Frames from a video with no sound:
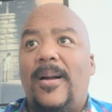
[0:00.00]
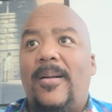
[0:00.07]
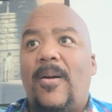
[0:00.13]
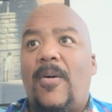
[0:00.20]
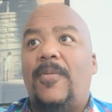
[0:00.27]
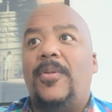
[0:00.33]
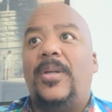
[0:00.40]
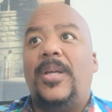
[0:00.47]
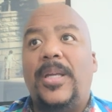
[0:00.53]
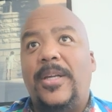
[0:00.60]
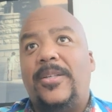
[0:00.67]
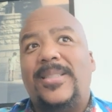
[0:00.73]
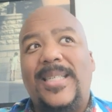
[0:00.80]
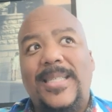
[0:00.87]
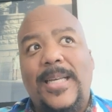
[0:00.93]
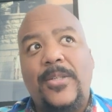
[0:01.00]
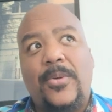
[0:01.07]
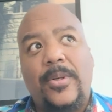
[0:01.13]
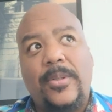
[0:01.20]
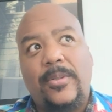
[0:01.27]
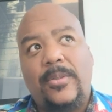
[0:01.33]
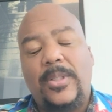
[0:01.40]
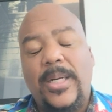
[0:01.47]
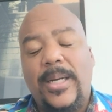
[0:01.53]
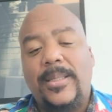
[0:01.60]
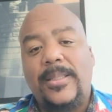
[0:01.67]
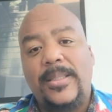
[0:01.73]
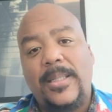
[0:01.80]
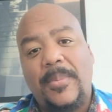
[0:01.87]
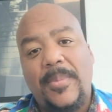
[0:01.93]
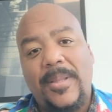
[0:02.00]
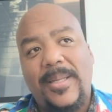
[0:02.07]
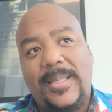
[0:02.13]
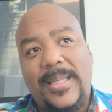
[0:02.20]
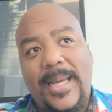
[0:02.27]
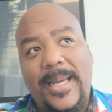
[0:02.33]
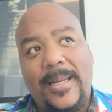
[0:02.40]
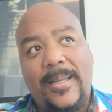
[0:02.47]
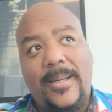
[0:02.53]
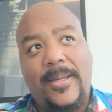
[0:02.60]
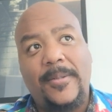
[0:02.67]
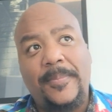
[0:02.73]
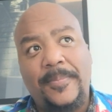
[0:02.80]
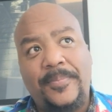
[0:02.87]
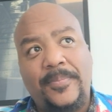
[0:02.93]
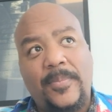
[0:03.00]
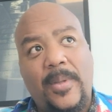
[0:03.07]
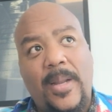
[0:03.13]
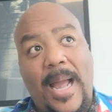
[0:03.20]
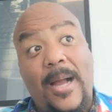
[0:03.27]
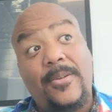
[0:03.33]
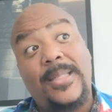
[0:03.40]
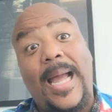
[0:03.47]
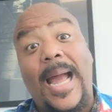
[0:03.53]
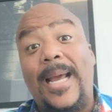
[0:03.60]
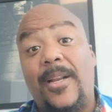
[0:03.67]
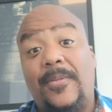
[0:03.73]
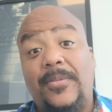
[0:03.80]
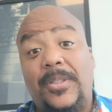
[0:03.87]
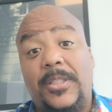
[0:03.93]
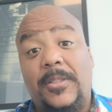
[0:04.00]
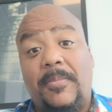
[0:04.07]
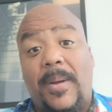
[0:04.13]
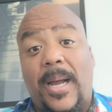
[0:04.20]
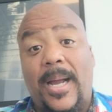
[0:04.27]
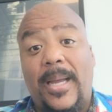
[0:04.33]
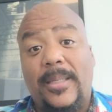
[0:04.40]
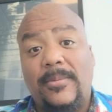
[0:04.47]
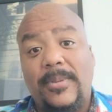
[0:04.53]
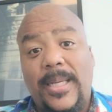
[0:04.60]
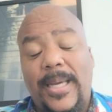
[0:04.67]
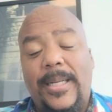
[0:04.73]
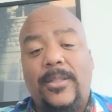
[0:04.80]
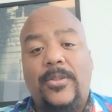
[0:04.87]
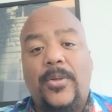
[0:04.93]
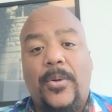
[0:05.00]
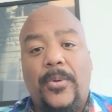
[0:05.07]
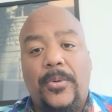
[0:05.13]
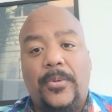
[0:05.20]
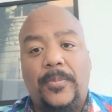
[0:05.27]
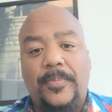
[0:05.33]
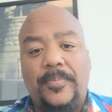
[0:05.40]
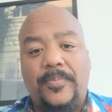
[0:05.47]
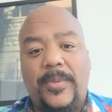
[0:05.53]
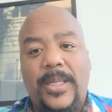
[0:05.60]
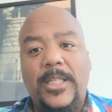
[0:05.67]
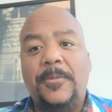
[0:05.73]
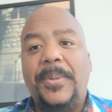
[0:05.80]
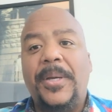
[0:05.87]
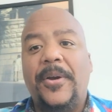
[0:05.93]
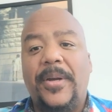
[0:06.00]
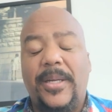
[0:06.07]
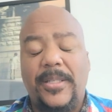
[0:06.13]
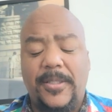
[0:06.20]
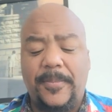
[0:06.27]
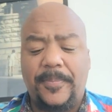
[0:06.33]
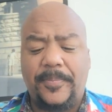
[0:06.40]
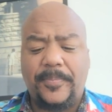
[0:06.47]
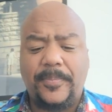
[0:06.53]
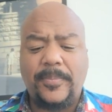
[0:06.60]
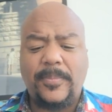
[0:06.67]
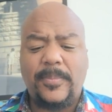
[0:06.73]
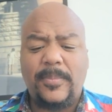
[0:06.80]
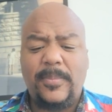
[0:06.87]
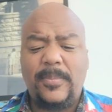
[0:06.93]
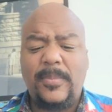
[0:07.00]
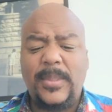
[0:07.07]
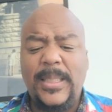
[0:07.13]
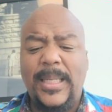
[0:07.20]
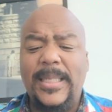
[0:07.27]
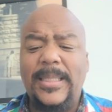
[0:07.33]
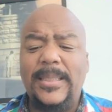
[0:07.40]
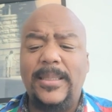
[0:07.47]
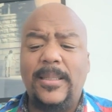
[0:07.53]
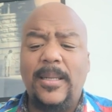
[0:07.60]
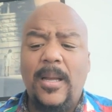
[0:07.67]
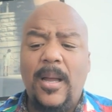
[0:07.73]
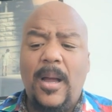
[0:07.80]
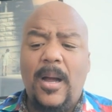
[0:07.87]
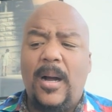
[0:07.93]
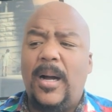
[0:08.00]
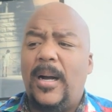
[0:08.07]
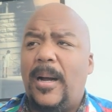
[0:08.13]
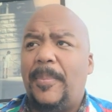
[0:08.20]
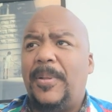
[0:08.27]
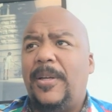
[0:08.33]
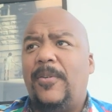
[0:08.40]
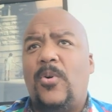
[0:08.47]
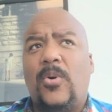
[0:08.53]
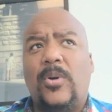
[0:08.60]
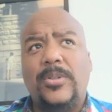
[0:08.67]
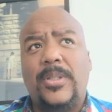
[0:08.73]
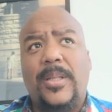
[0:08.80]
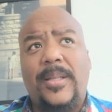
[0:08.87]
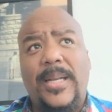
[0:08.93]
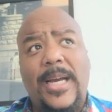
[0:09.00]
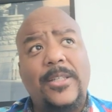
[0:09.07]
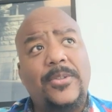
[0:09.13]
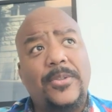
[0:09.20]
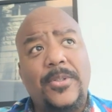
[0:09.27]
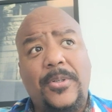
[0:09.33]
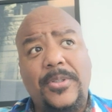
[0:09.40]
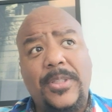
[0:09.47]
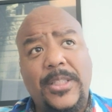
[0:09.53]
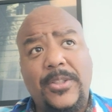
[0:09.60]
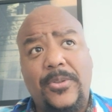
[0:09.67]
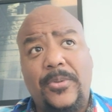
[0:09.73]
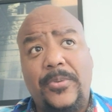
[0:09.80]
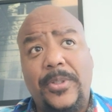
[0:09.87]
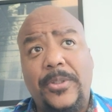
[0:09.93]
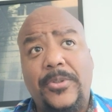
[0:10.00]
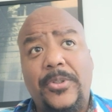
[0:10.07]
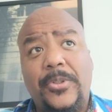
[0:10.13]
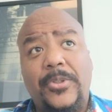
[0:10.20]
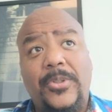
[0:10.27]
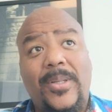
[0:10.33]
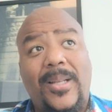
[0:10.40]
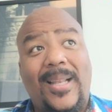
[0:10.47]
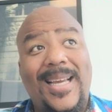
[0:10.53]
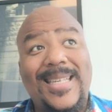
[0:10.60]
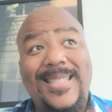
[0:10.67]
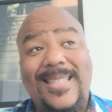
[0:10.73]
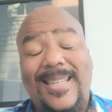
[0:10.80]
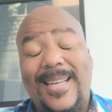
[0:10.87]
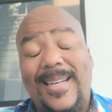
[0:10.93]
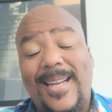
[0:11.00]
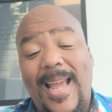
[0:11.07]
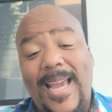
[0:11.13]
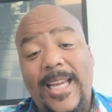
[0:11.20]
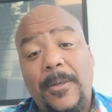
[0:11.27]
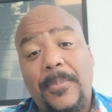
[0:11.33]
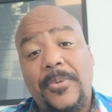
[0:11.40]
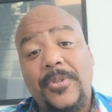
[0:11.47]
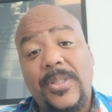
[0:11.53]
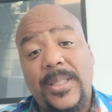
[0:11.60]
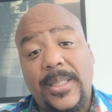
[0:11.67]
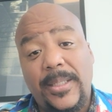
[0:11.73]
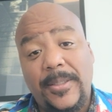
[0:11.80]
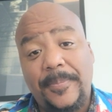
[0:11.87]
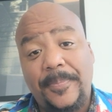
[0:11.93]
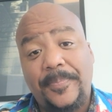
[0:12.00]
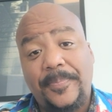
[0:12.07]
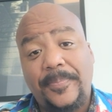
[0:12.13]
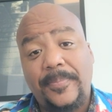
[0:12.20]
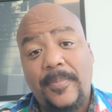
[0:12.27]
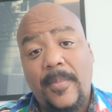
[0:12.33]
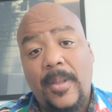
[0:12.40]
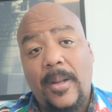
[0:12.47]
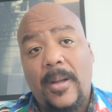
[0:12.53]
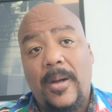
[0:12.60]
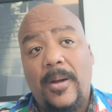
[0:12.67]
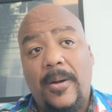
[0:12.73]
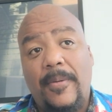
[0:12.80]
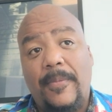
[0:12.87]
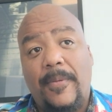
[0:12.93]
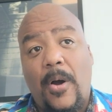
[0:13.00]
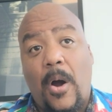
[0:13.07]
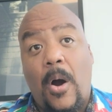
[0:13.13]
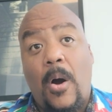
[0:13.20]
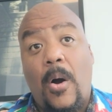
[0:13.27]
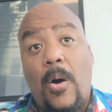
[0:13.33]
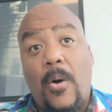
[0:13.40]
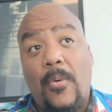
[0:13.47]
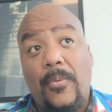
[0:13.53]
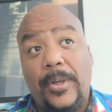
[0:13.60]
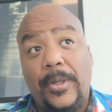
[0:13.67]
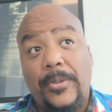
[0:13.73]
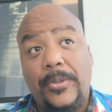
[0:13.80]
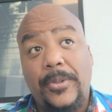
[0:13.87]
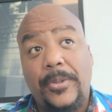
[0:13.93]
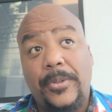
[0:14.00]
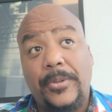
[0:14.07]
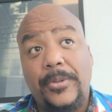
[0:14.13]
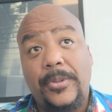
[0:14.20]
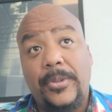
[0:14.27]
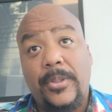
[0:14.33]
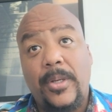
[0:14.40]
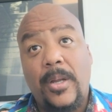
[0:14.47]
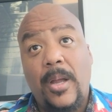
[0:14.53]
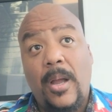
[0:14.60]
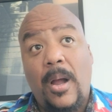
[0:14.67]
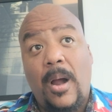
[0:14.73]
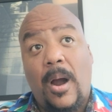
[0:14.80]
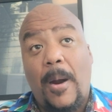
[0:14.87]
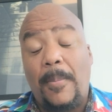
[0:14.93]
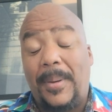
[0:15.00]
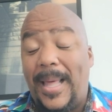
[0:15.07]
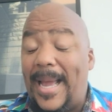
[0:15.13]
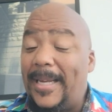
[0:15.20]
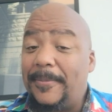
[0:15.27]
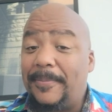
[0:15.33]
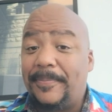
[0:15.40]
over the years, as I sort of dug into some of the data outside of just my anecdotal experience, is according to the National Association of Realtors, less than 8% of all realtors are Black,